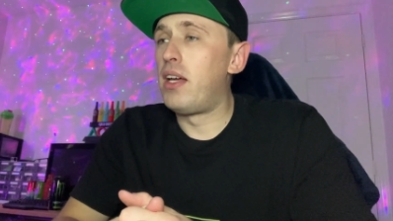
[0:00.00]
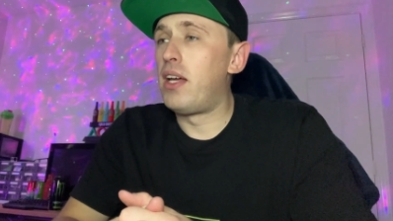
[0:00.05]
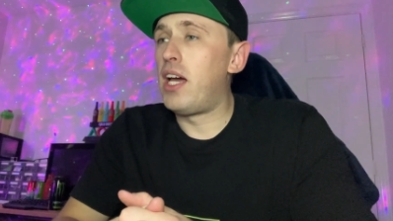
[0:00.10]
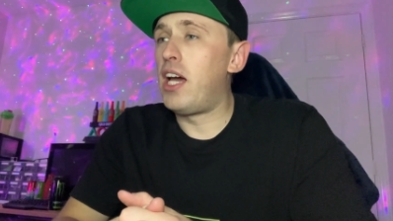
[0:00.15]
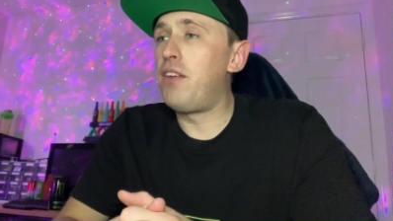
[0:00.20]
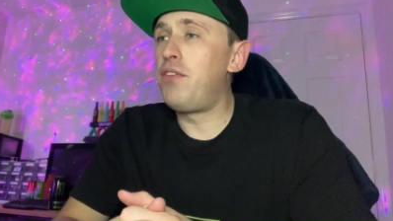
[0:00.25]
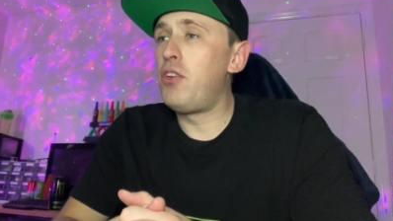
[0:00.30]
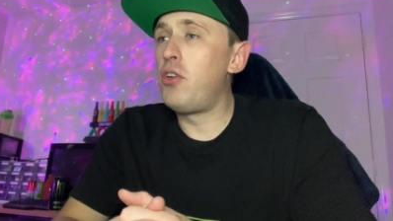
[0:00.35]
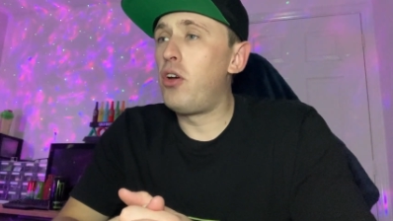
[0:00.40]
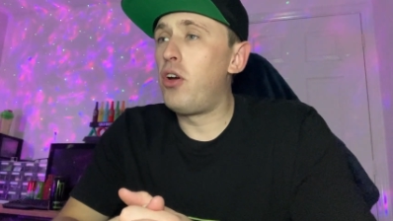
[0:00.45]

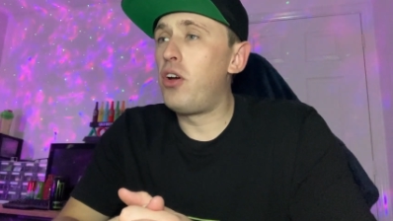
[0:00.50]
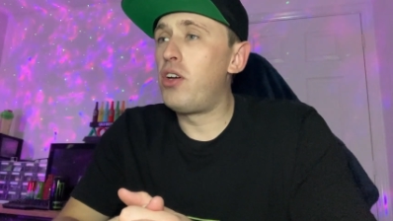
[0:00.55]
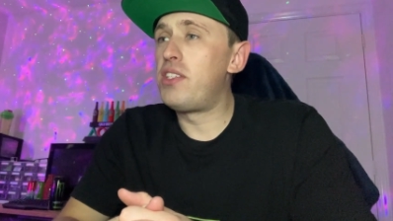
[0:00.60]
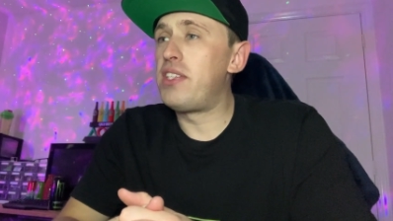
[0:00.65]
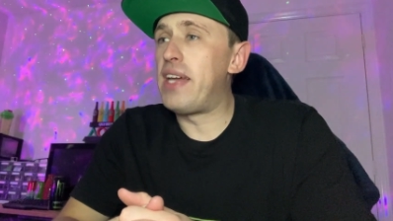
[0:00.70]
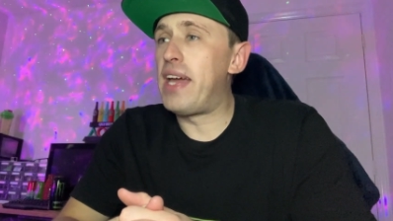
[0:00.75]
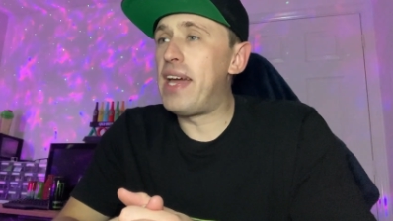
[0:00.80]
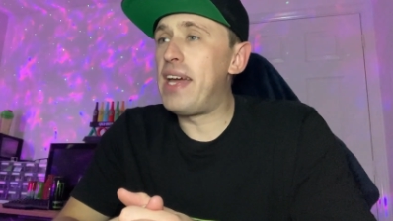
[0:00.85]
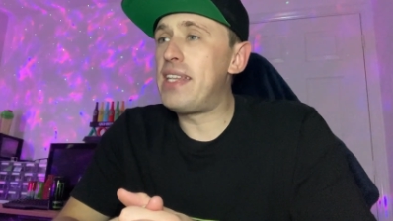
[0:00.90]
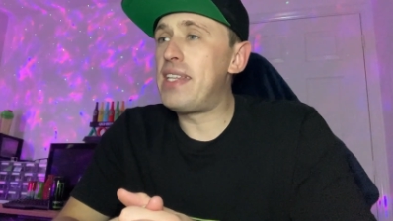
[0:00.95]
Have you
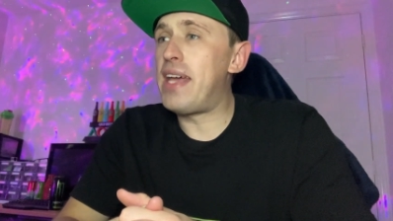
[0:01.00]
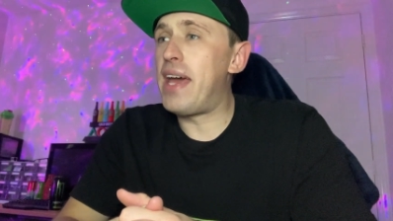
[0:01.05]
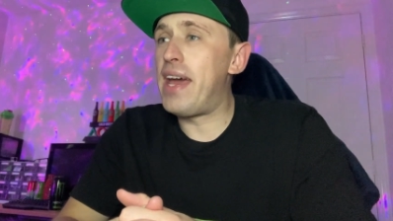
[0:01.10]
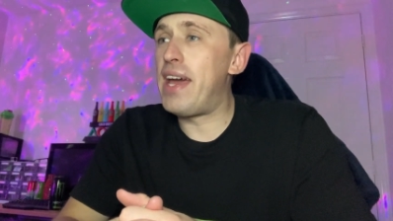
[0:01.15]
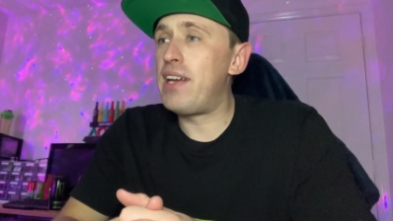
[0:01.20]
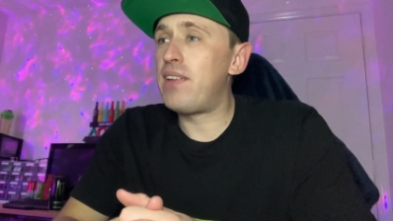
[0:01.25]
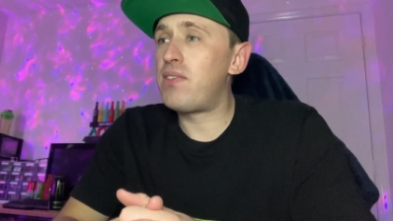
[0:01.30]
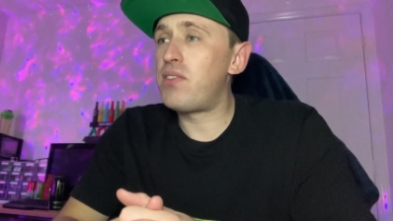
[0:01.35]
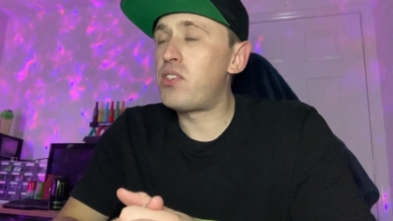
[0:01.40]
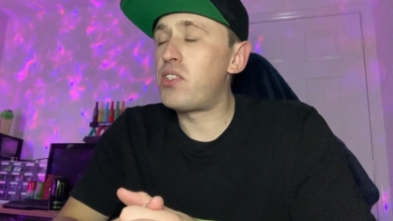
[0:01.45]
heard
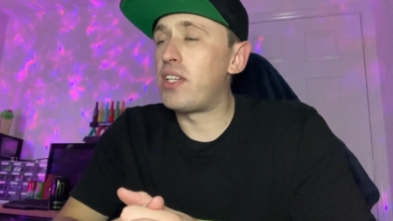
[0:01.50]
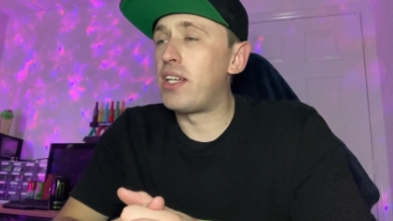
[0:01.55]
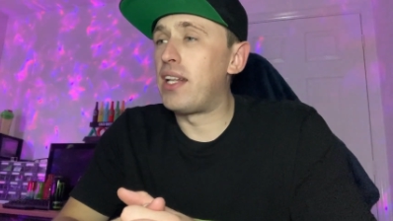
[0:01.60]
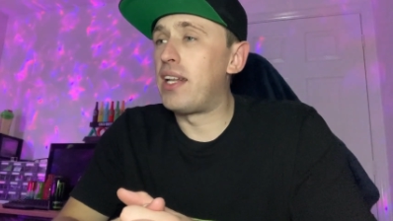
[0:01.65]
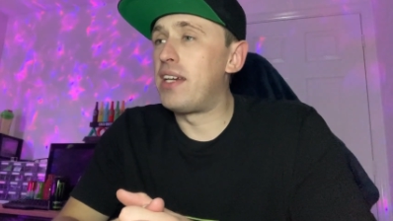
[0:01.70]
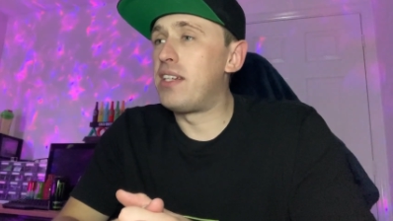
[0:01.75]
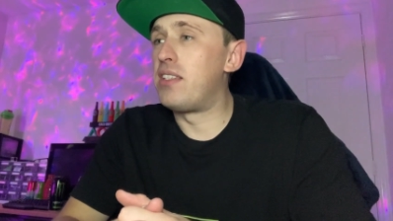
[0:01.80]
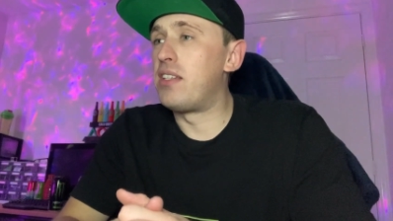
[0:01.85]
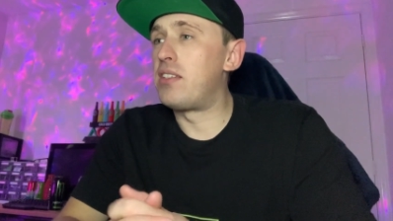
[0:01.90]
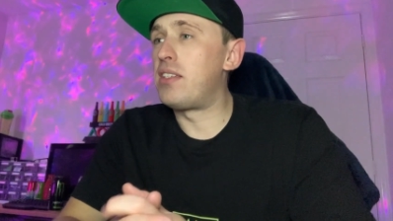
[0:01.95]
NF's
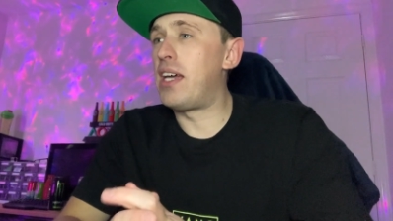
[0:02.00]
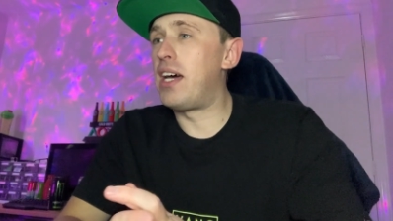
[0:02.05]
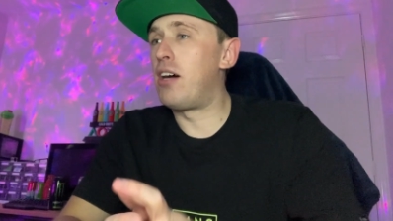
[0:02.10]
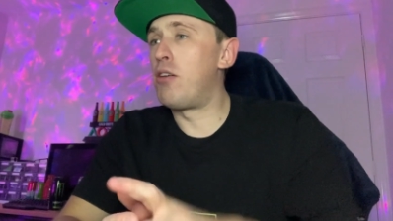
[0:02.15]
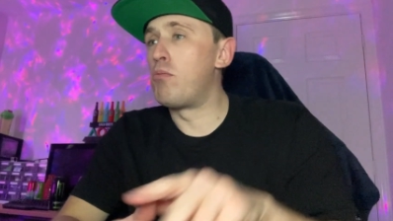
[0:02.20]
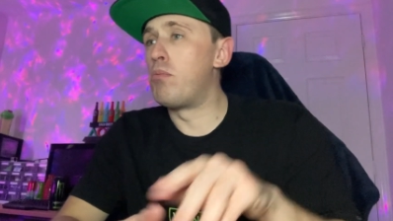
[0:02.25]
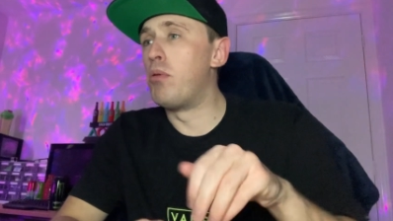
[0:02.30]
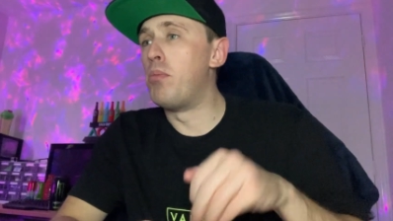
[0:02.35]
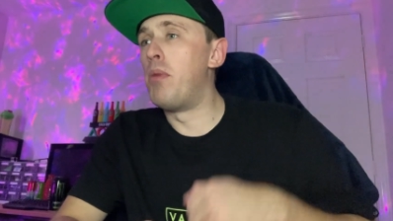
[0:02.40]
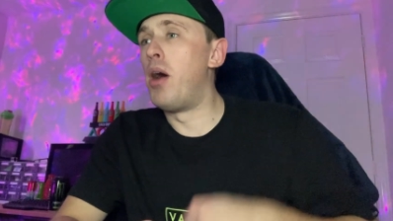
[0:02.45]
latest
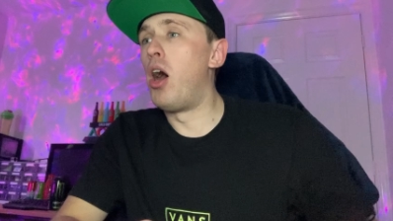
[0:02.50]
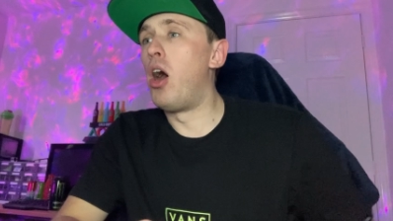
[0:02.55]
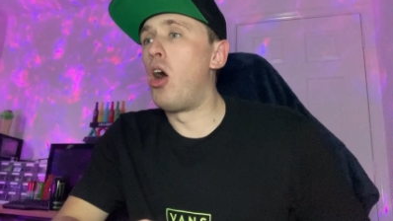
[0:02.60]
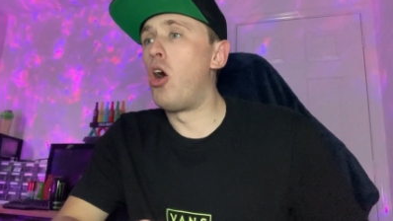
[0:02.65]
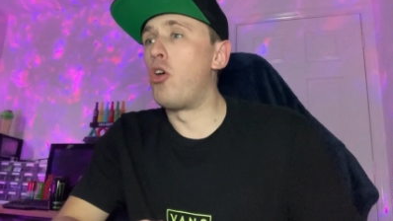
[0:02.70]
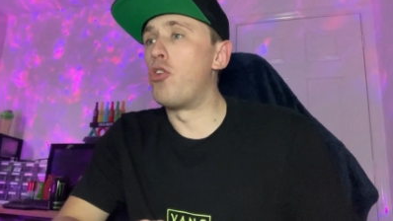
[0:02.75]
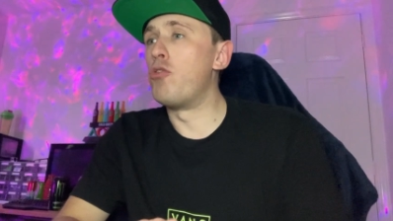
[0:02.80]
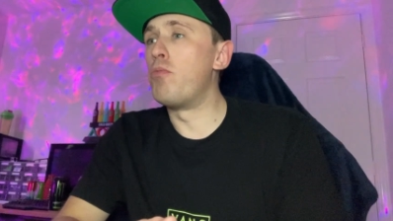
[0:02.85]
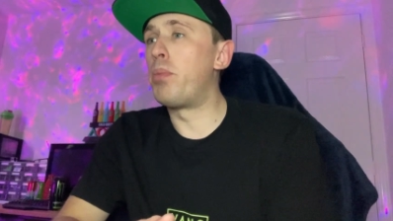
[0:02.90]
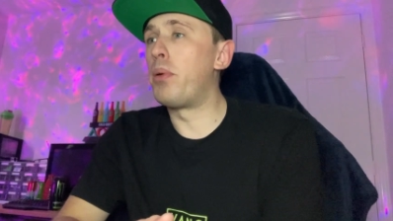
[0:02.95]
album,
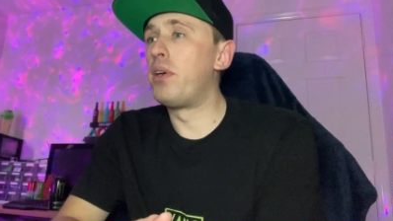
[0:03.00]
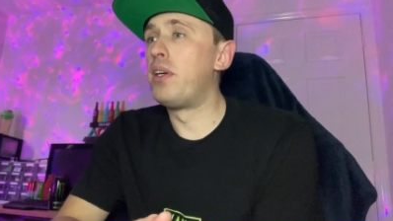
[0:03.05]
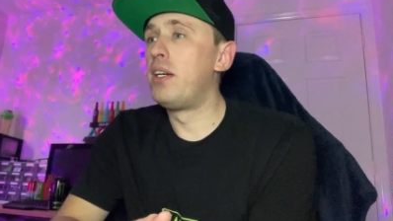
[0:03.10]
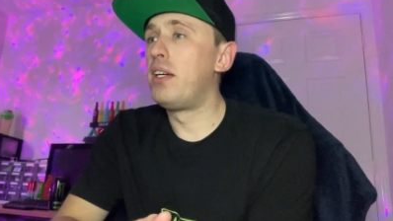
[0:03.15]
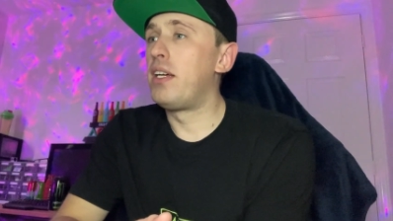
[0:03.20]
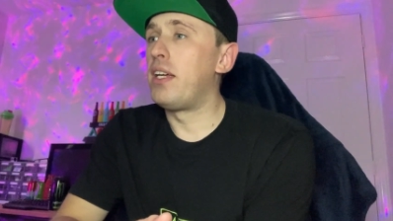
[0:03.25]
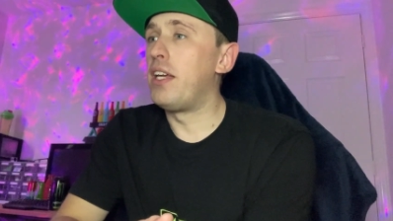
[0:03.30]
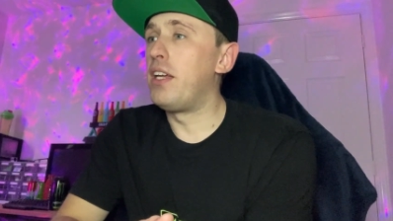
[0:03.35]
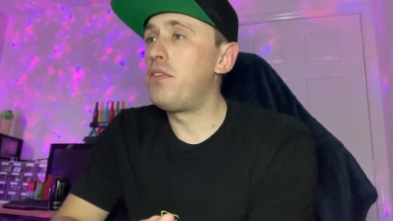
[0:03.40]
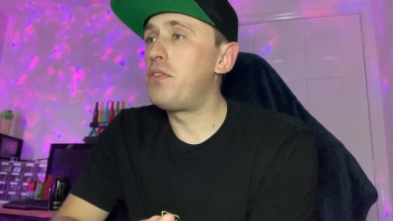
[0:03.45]
Hope?
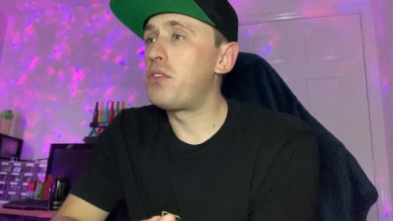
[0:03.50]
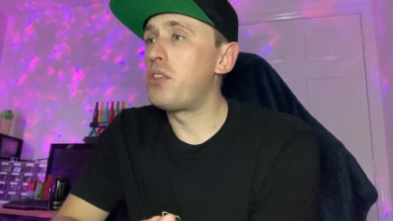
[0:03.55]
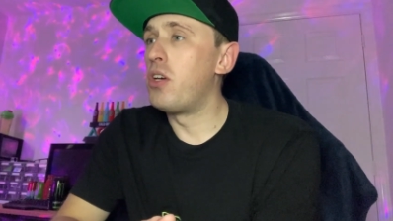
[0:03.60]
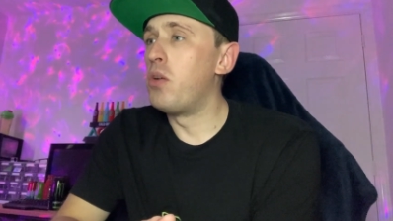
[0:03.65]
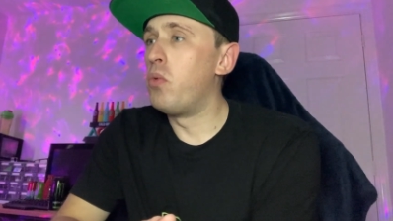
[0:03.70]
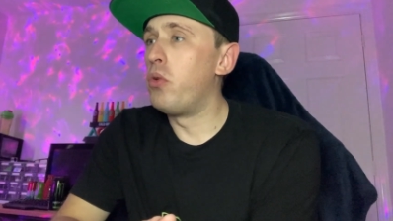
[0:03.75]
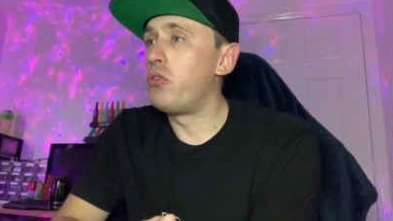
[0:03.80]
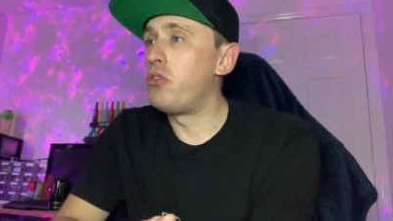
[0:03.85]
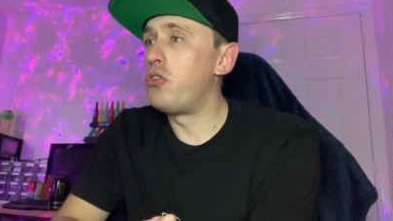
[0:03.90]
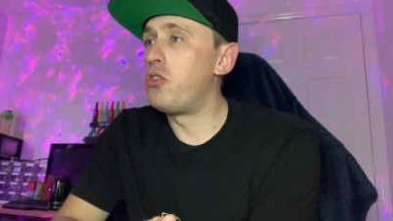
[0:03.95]
If so,
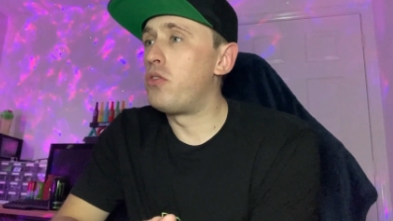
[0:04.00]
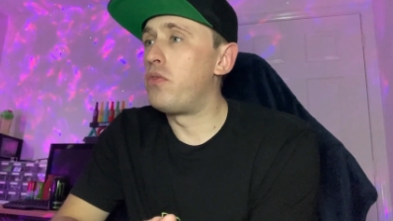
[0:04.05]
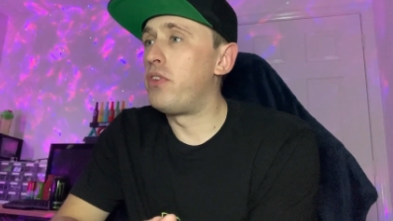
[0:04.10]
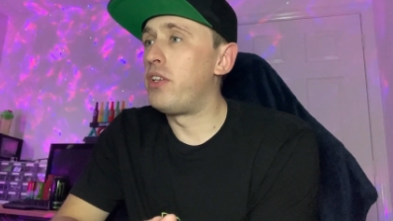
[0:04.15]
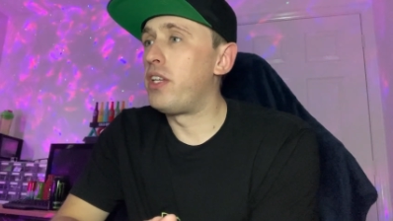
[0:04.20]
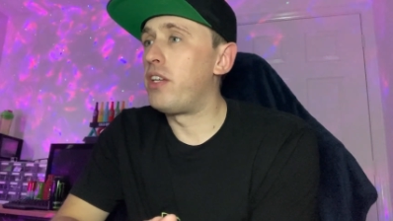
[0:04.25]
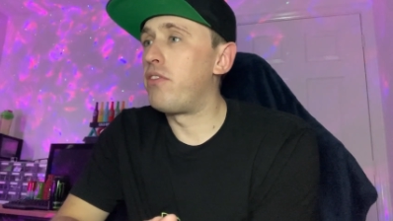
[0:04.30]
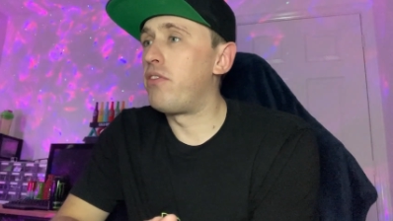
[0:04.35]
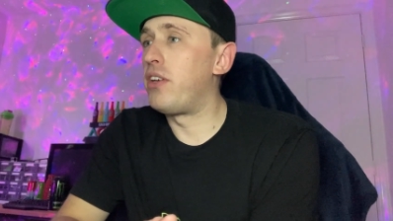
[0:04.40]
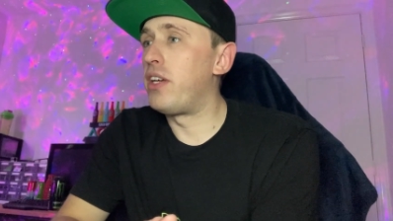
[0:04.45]
what did you
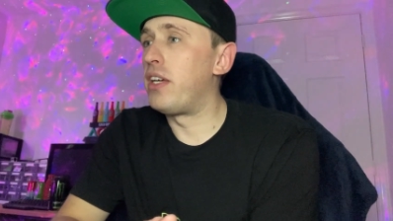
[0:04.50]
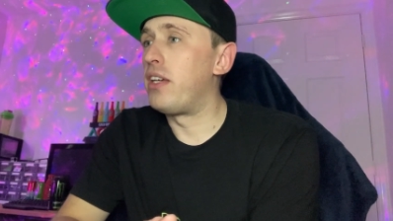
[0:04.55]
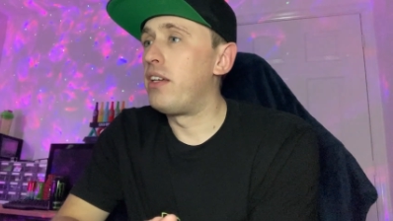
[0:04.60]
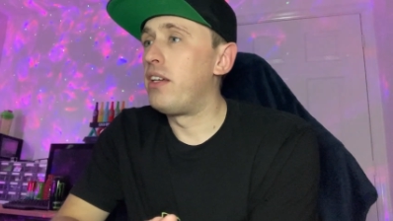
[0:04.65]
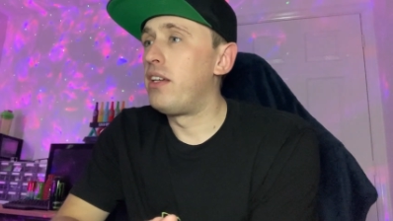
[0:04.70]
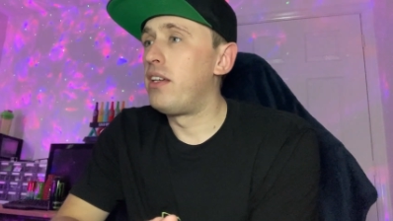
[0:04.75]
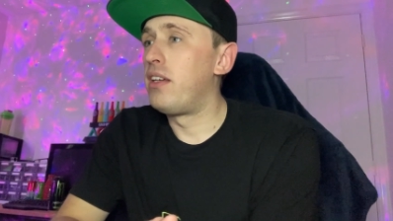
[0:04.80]
think of it?